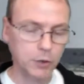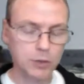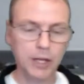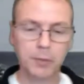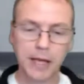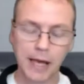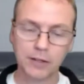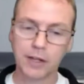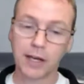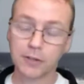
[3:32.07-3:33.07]
tell me, as
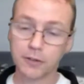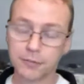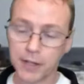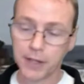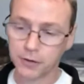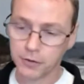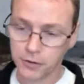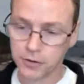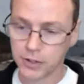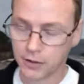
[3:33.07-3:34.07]
a flat earther
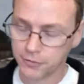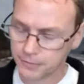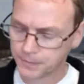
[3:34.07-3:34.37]
yourself,